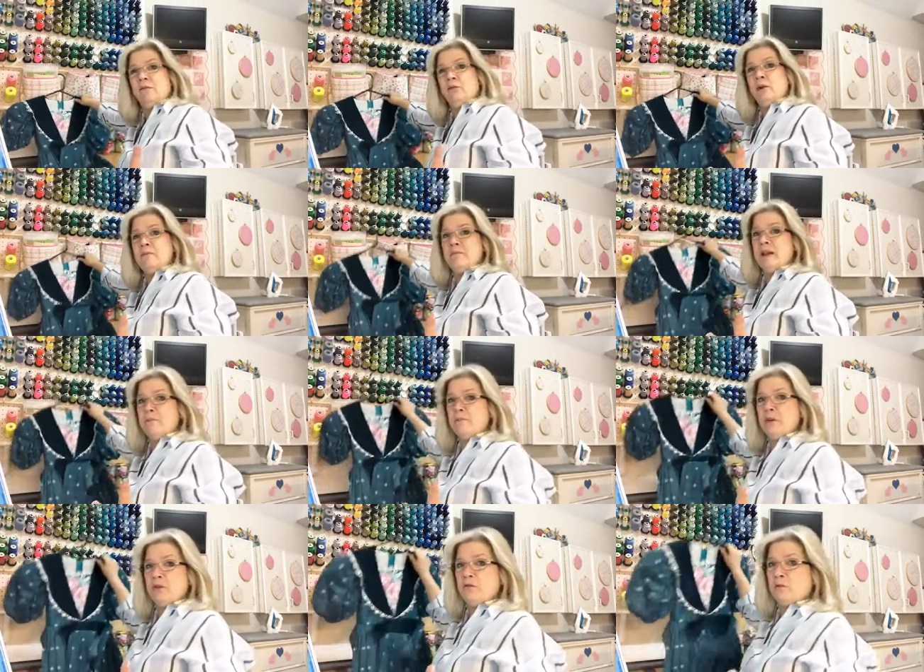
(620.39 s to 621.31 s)

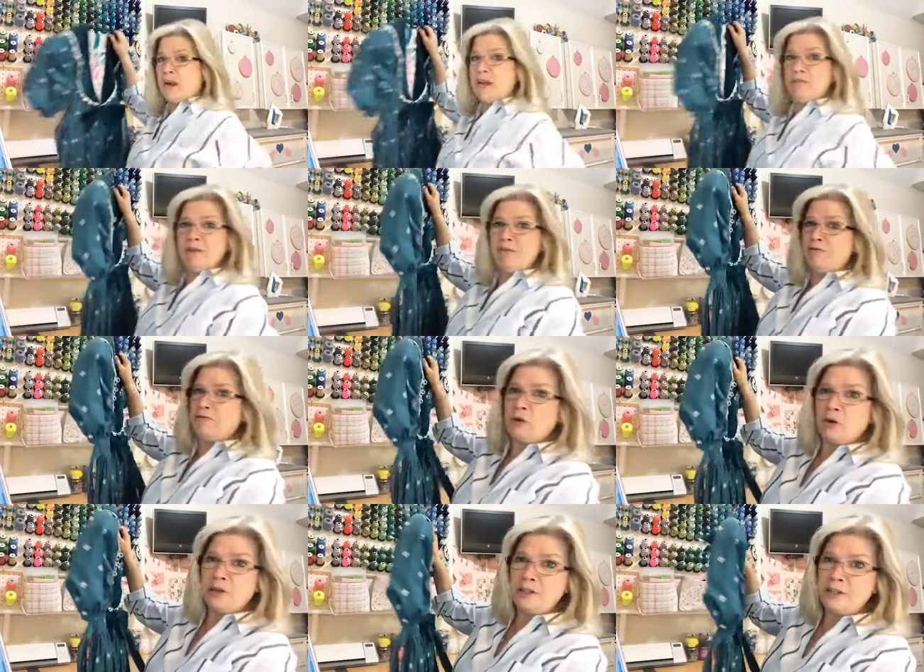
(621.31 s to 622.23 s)
remembered right
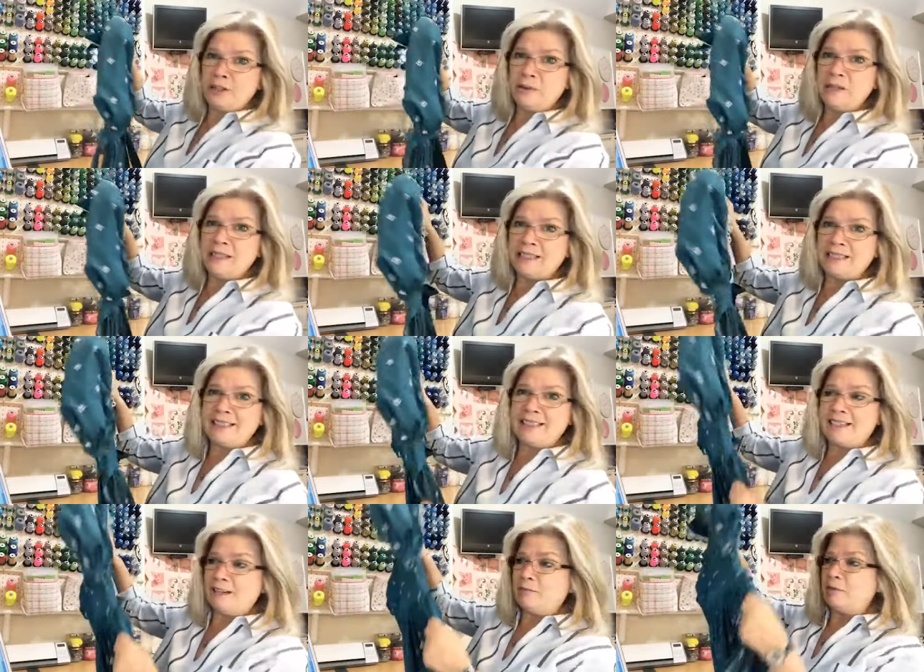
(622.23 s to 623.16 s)
before doing this
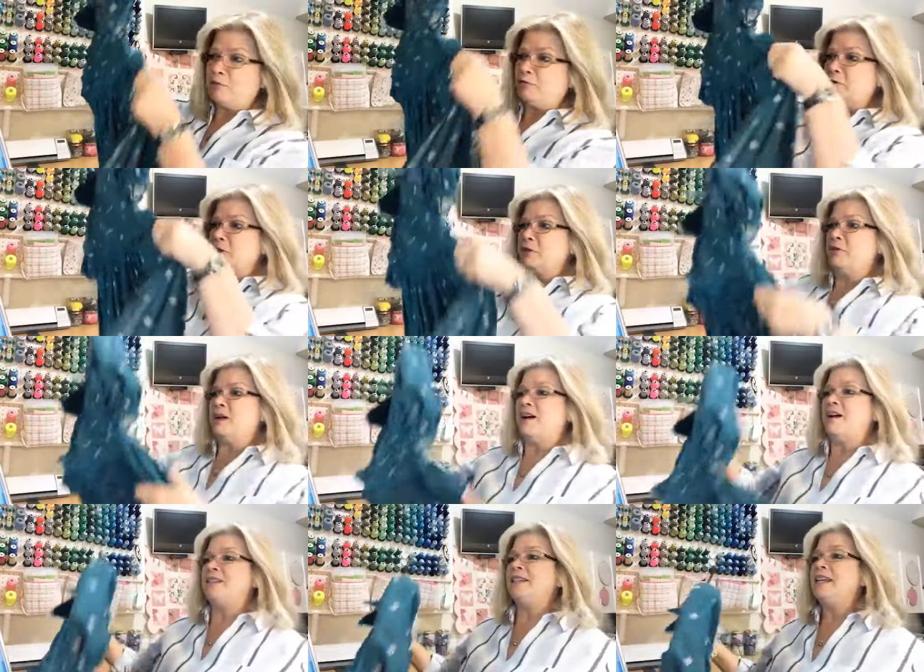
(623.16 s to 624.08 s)
segment for you
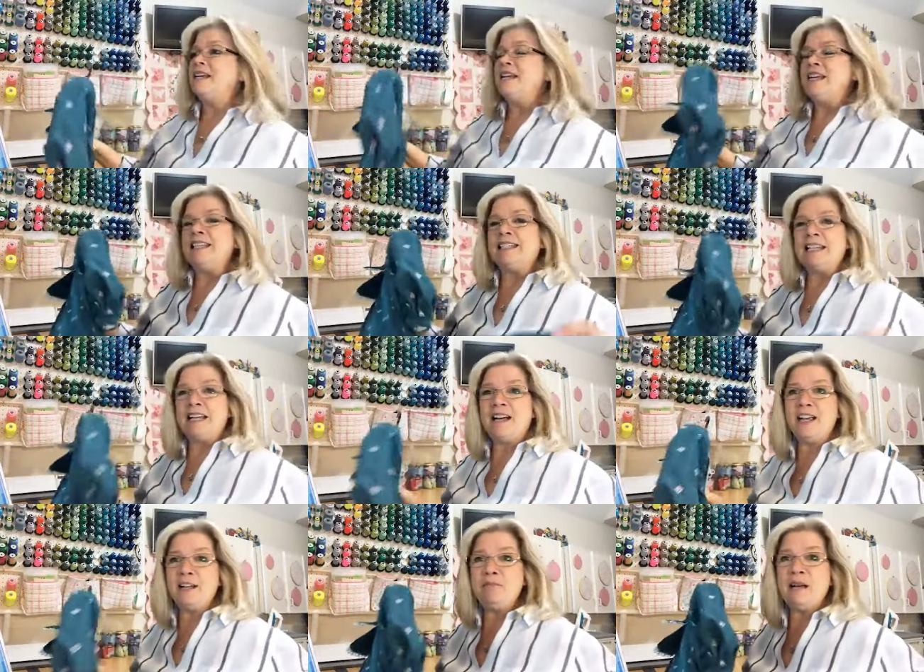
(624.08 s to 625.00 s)
guys is that
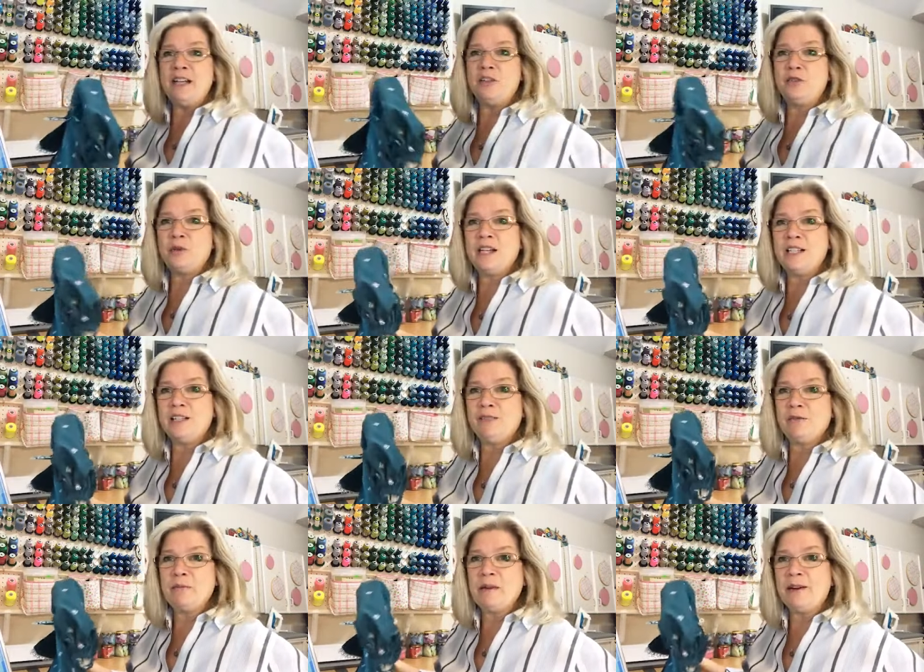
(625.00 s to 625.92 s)
I had made a dress
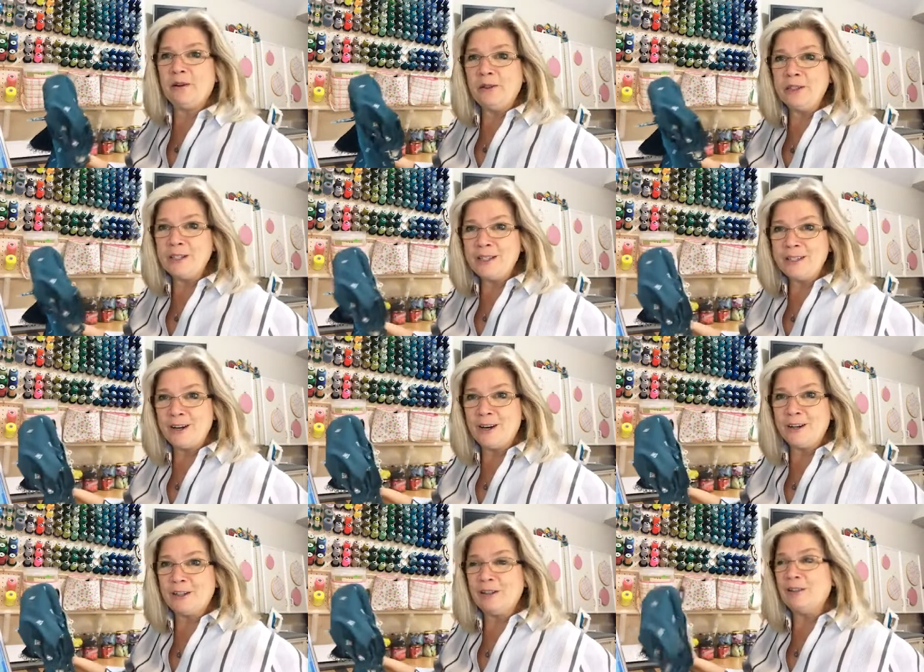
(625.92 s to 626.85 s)
for my oldest
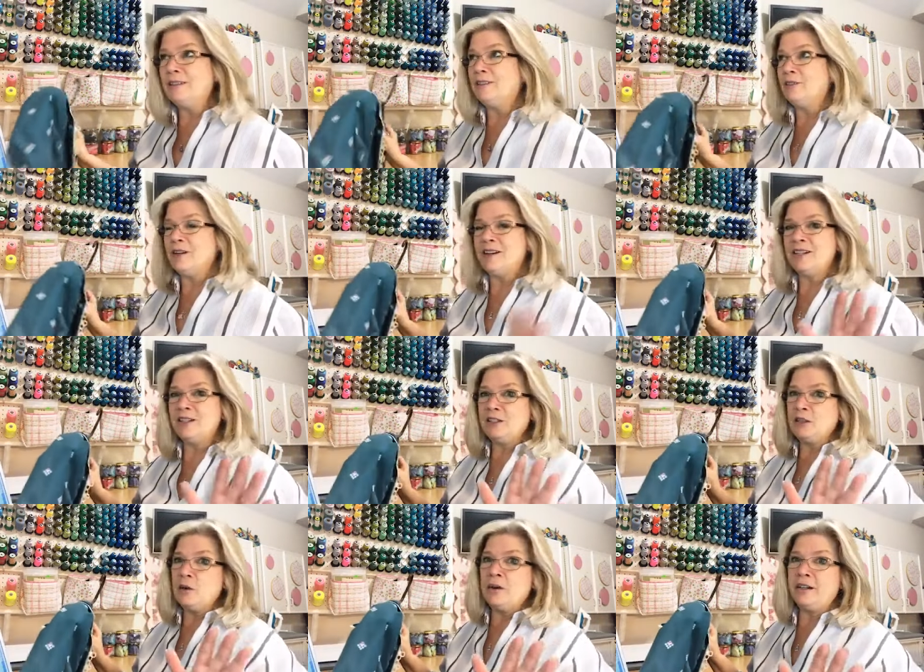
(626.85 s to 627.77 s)
daughter. Oh gosh,
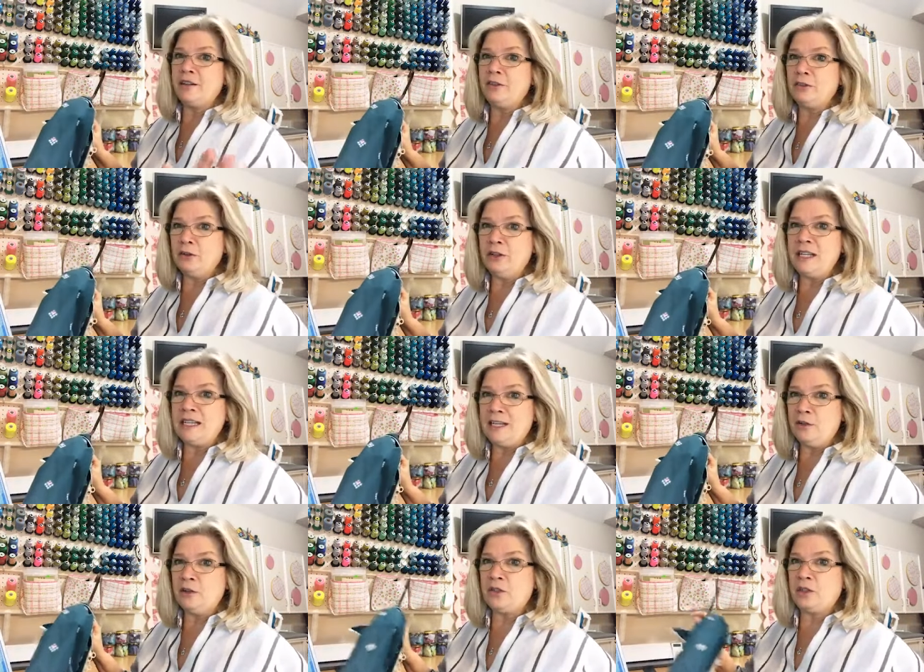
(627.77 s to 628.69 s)
it's going on 30
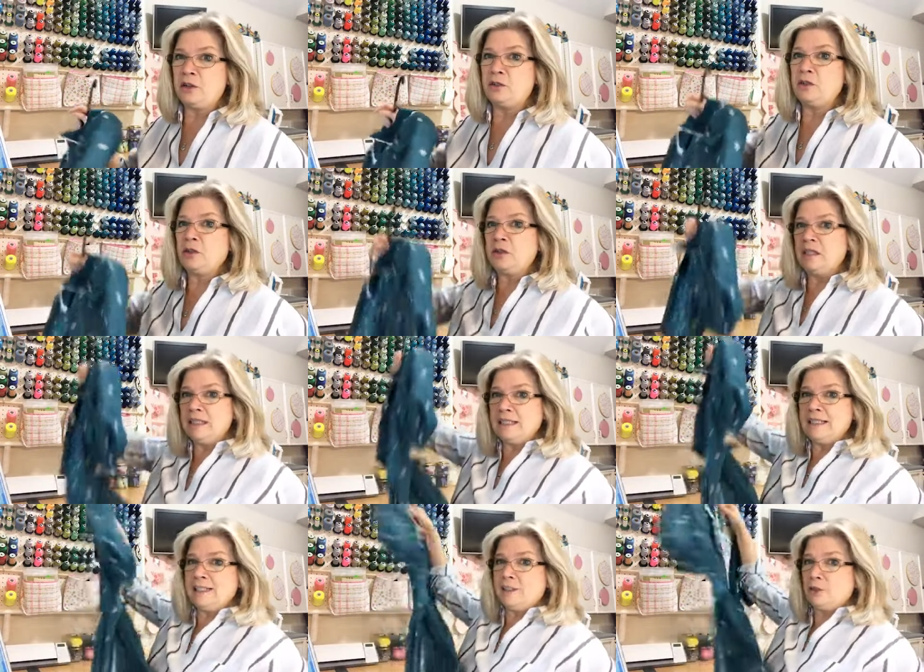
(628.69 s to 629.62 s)
years ago. So
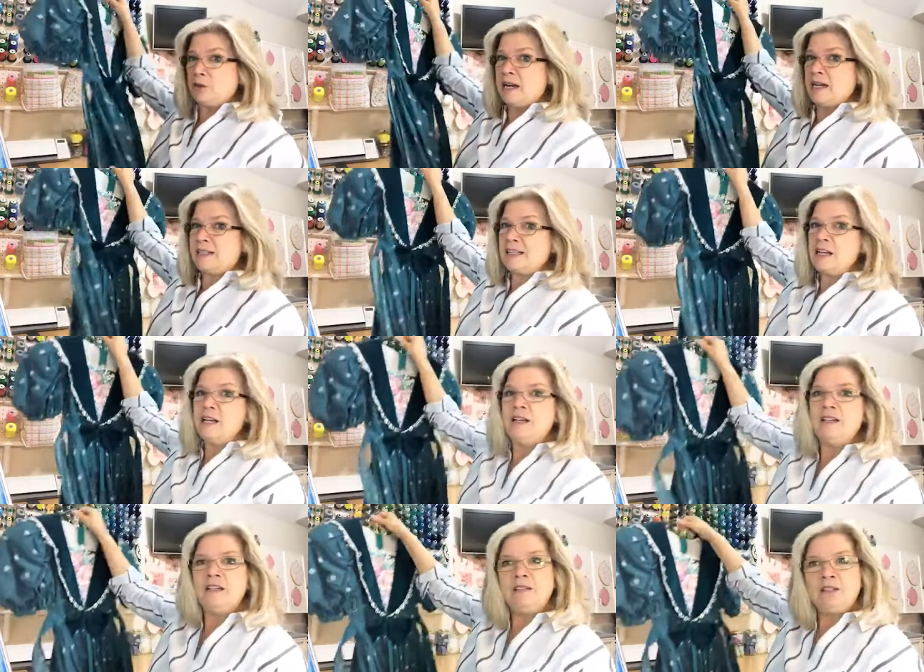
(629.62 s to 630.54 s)
this little dress,
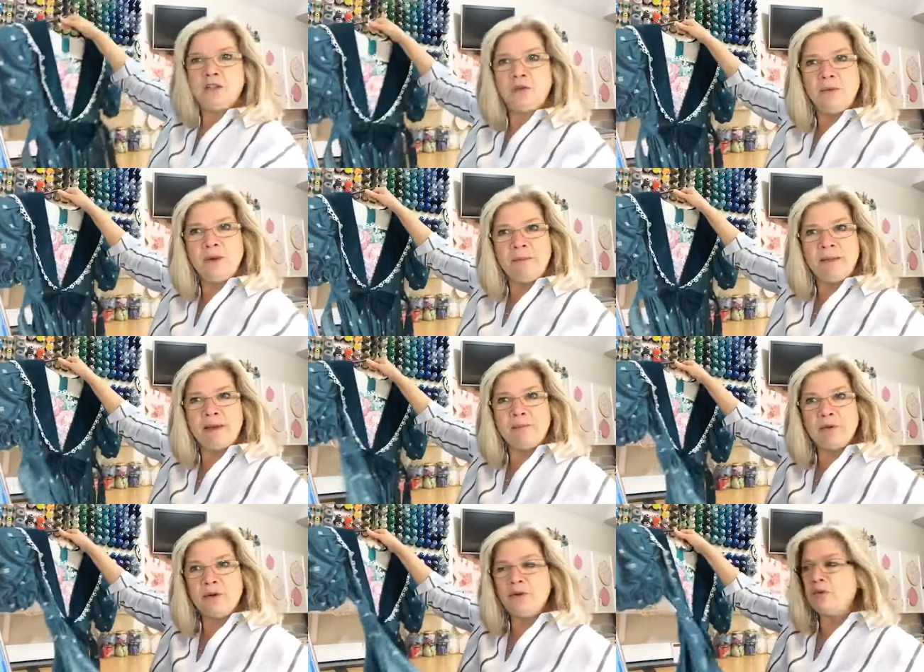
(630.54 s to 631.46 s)
do you
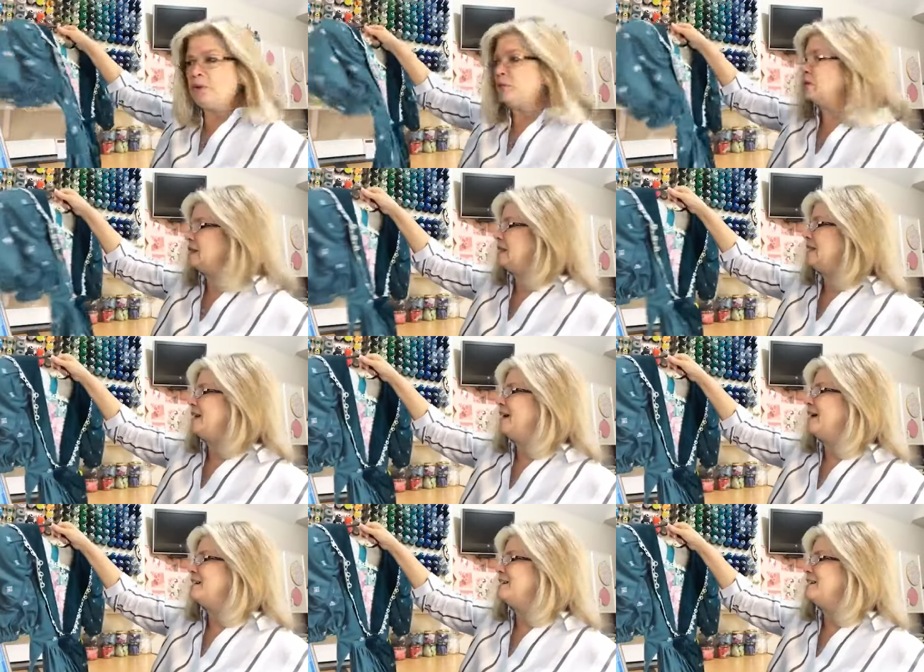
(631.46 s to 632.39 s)
remember those
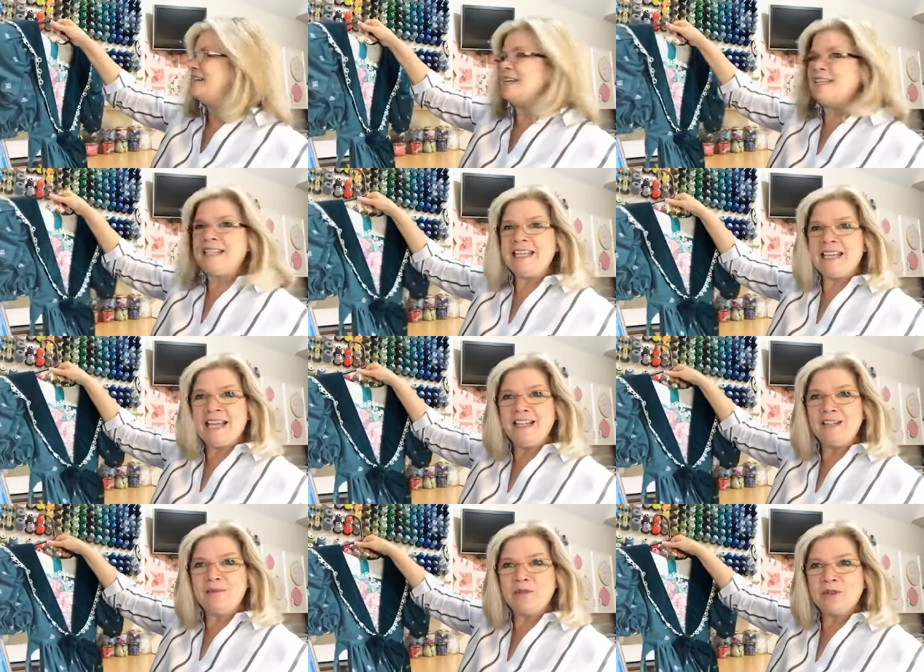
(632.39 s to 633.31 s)
uh, Daisy
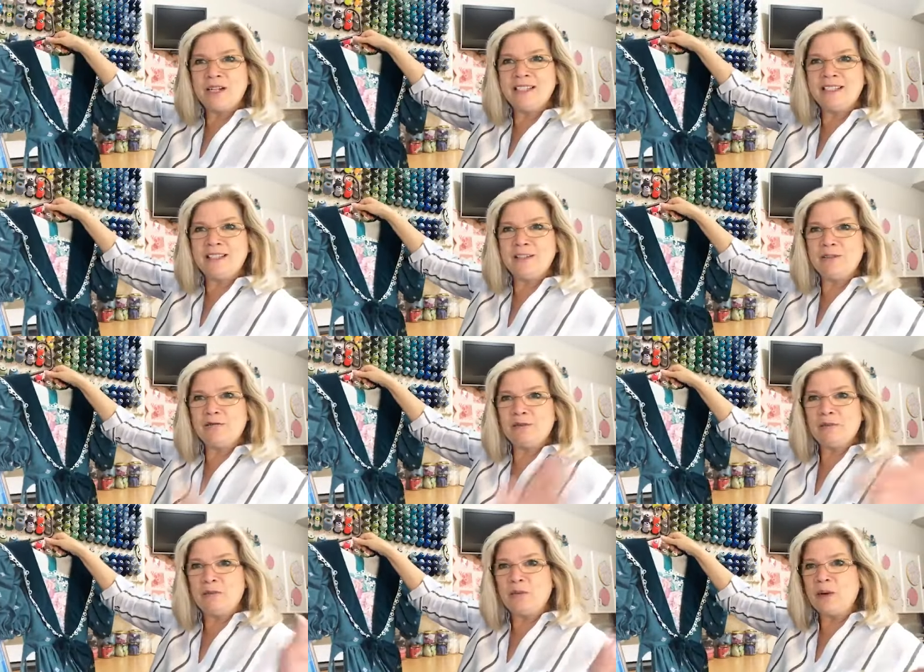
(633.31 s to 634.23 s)
Kingdom dresses
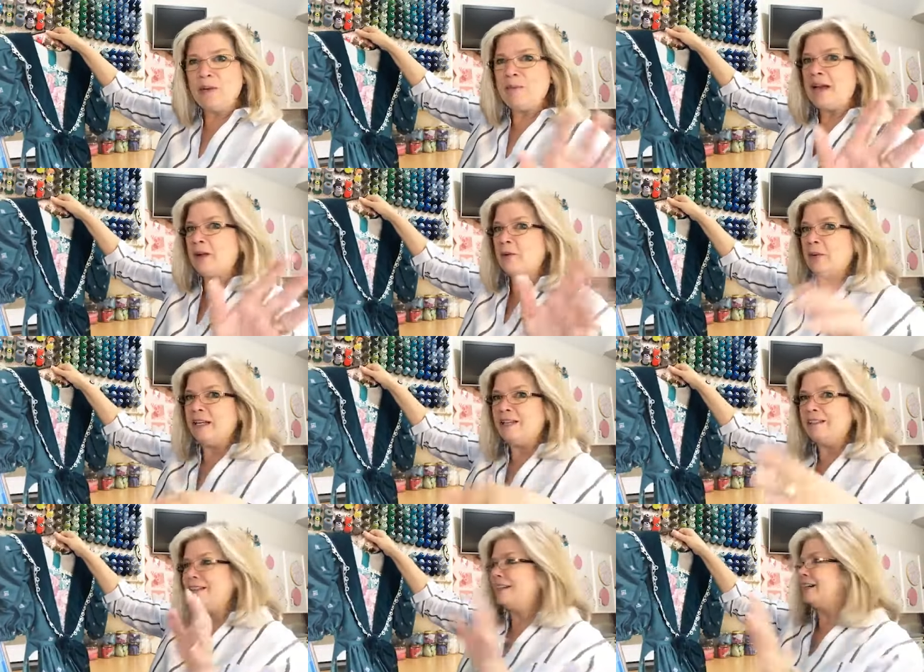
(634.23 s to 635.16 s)
from way back
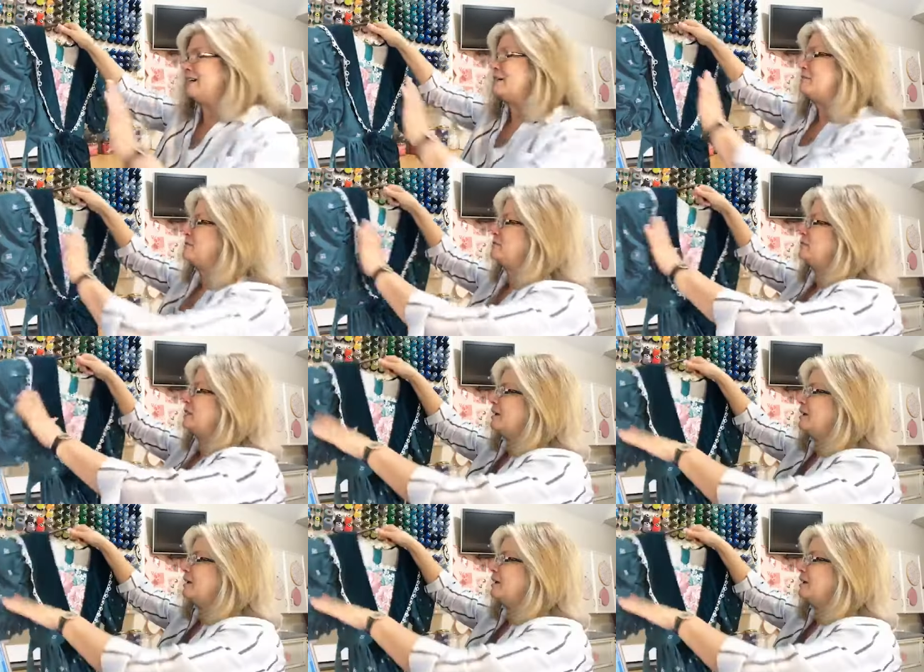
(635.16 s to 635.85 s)
when? Um,